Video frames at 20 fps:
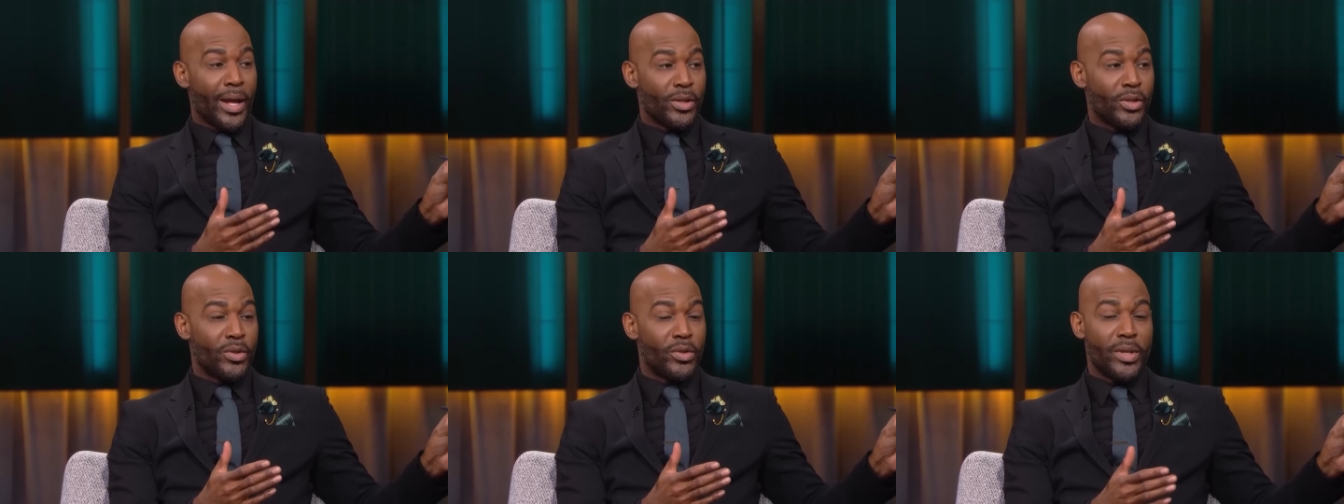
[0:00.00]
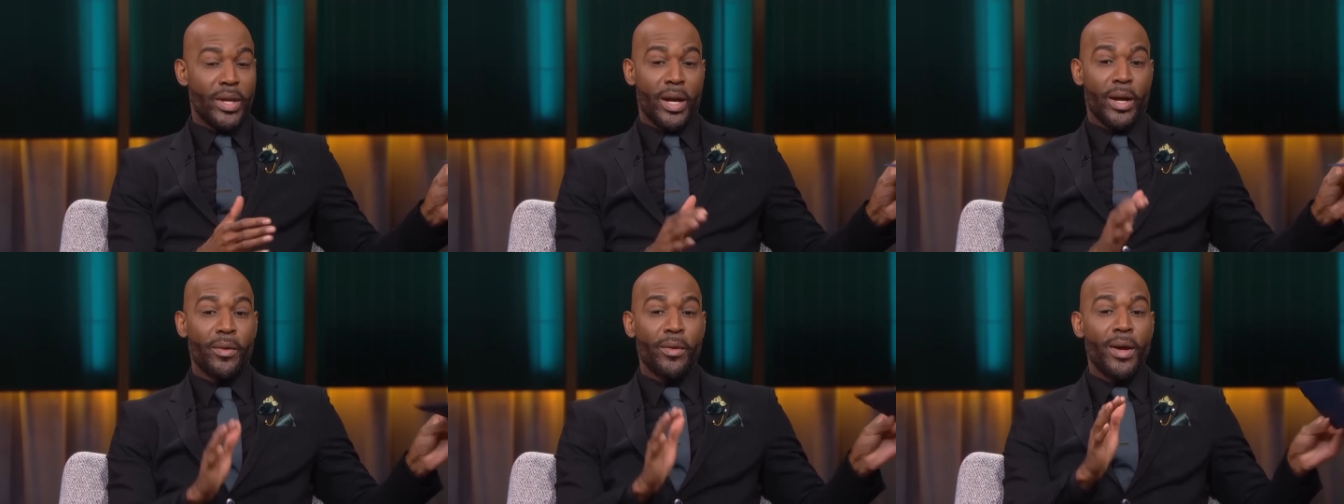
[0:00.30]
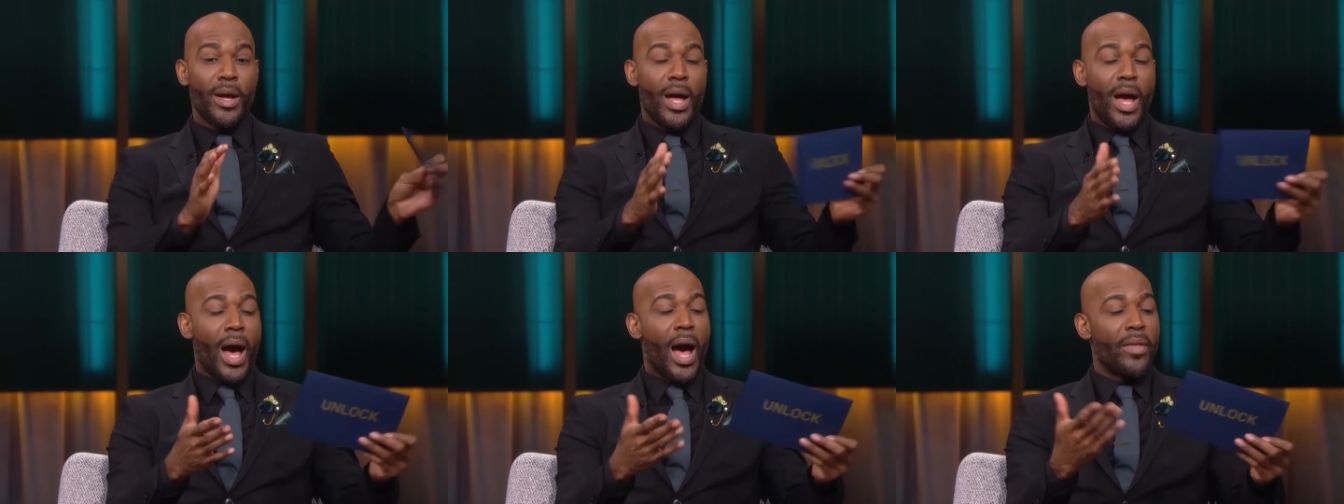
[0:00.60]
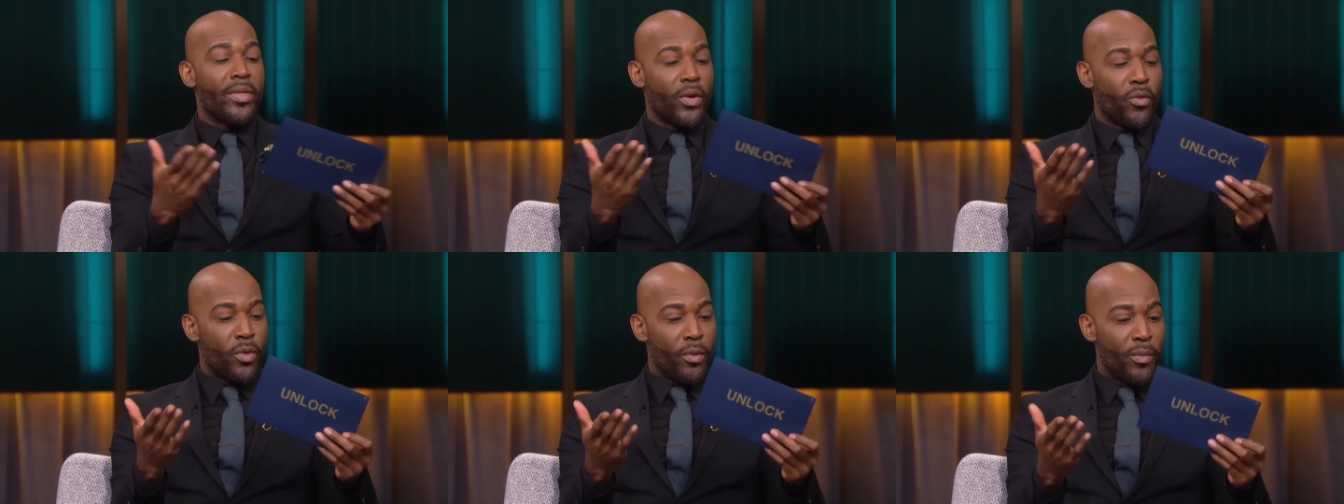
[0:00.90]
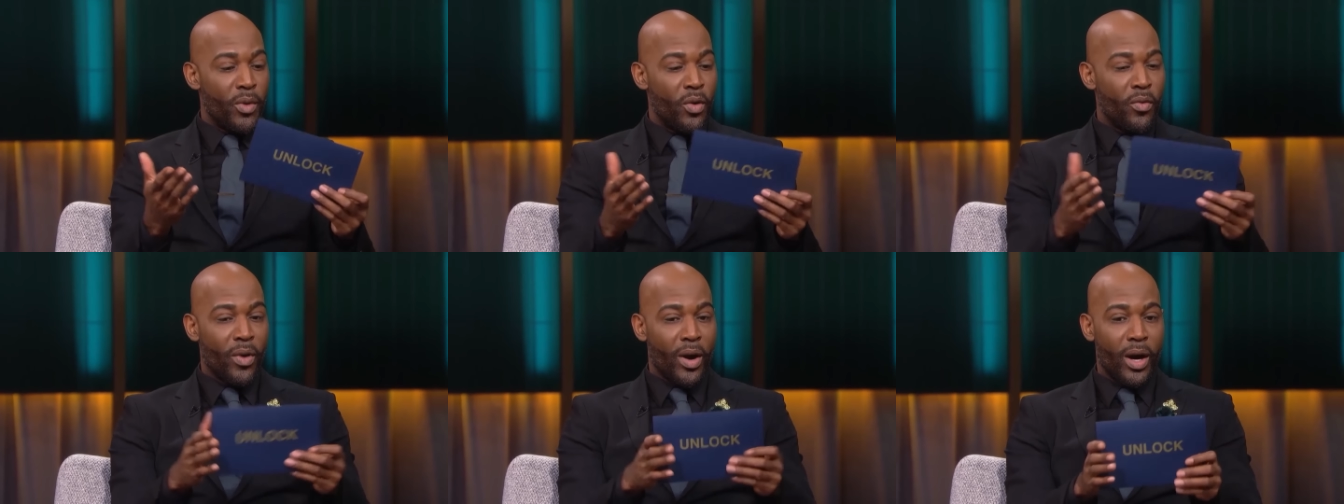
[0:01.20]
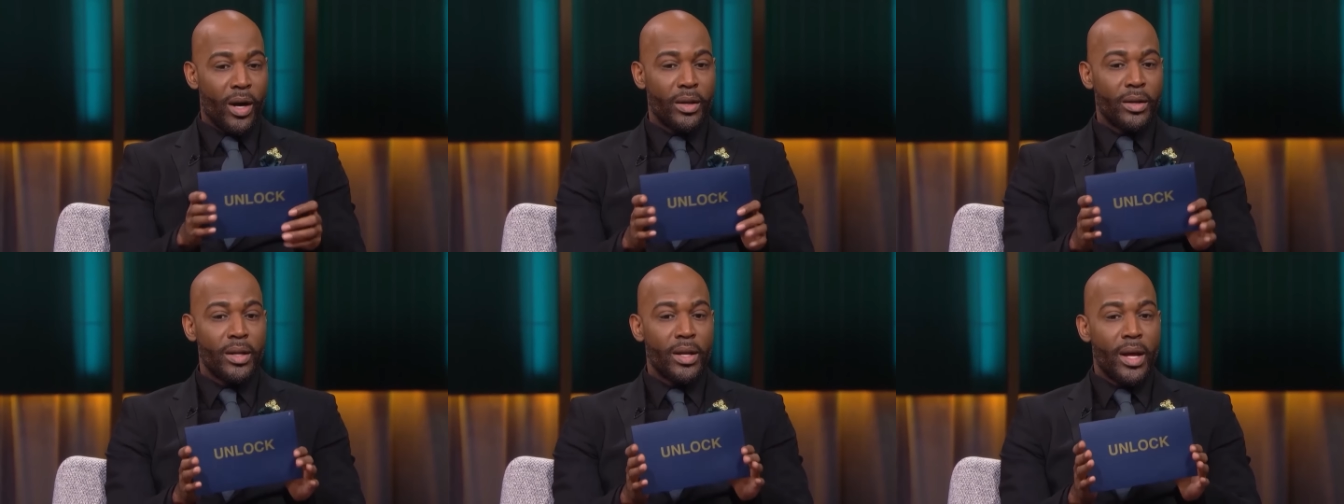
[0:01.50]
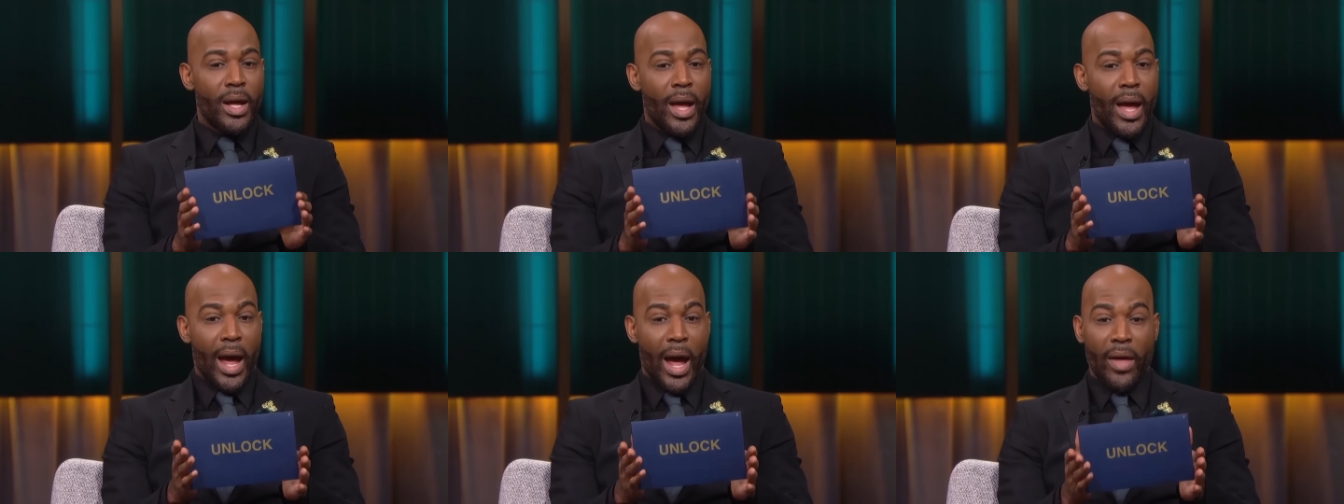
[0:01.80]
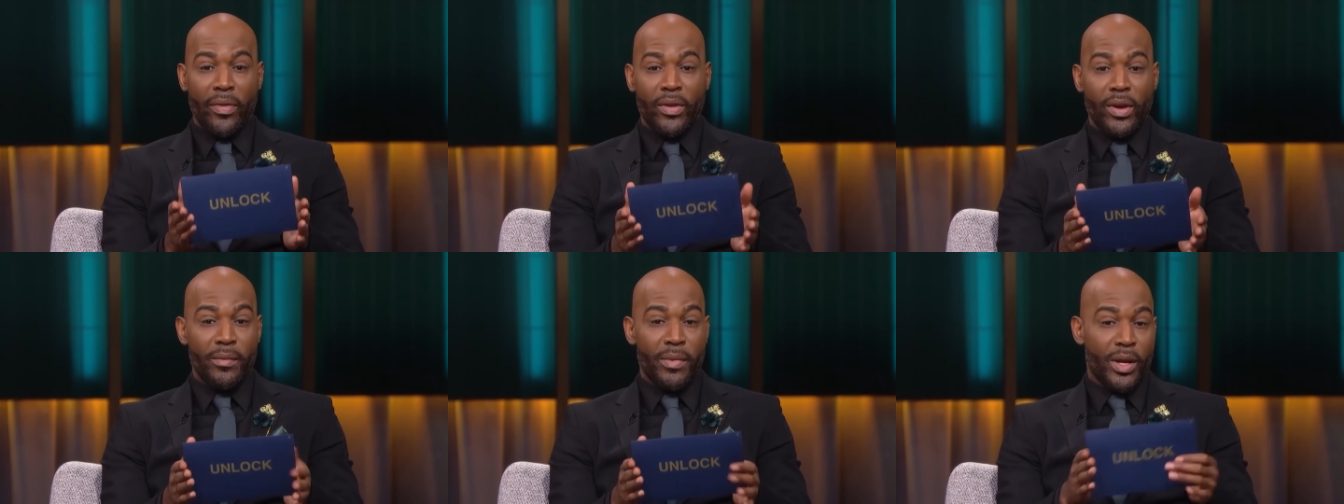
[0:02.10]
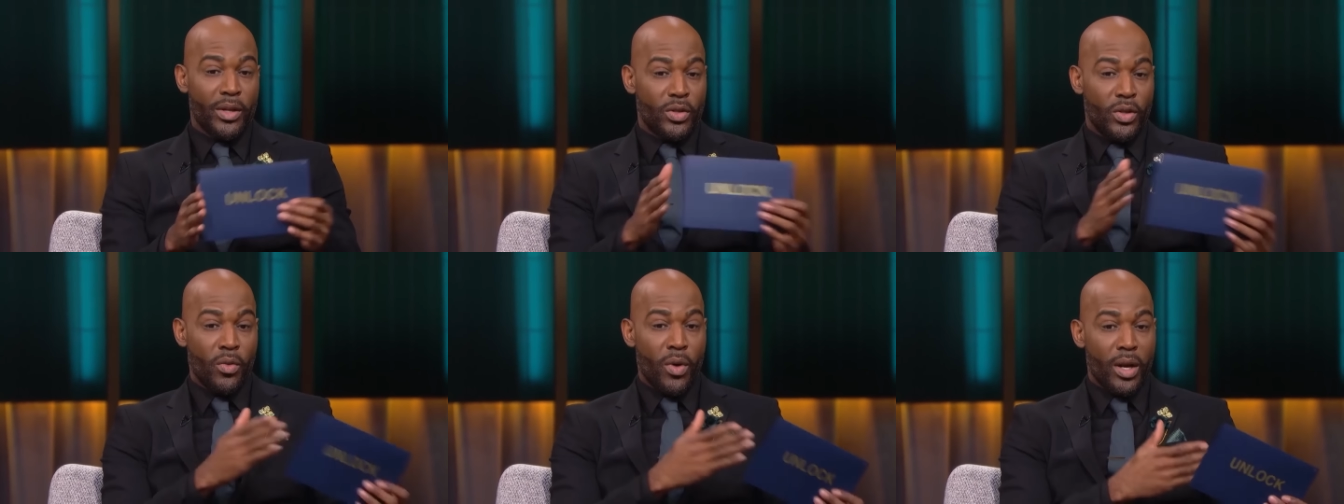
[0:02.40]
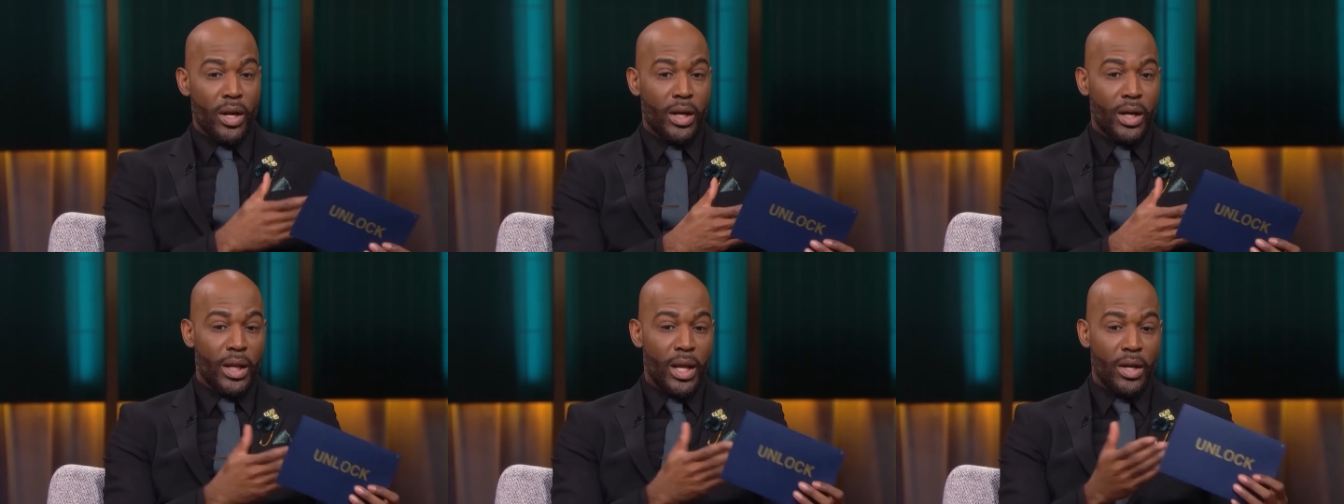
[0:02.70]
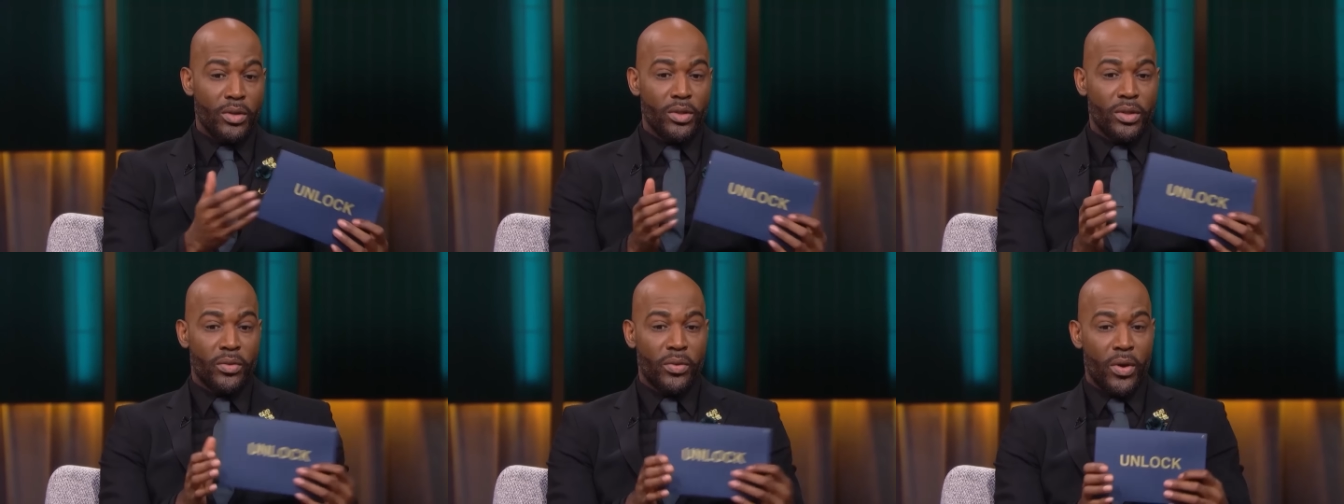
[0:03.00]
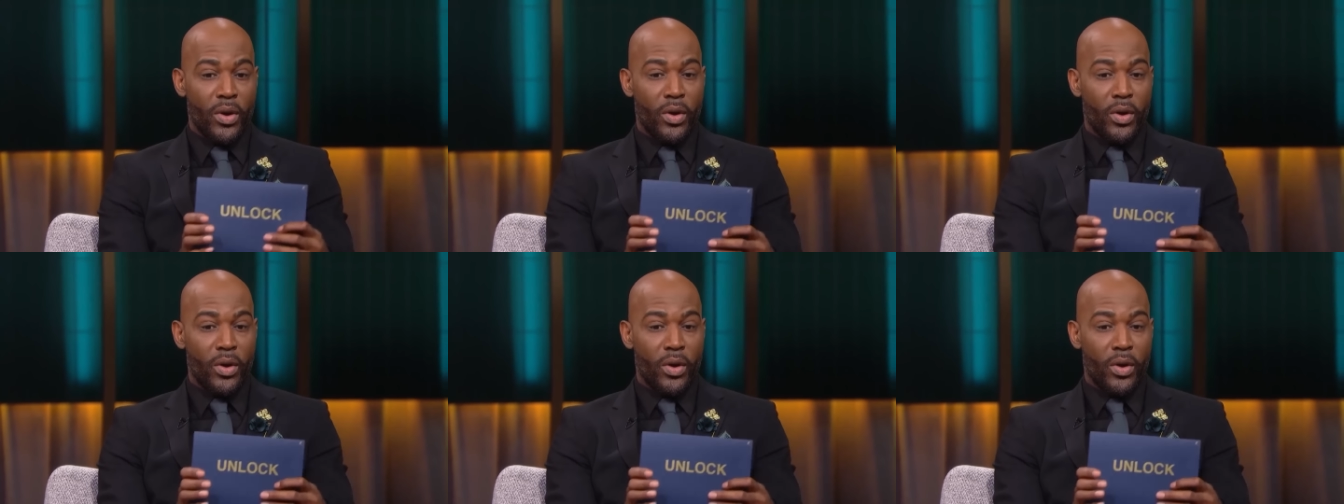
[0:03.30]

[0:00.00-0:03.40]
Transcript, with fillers: answers there. I think we'll move on. Anthony, because you wanted Kalondra's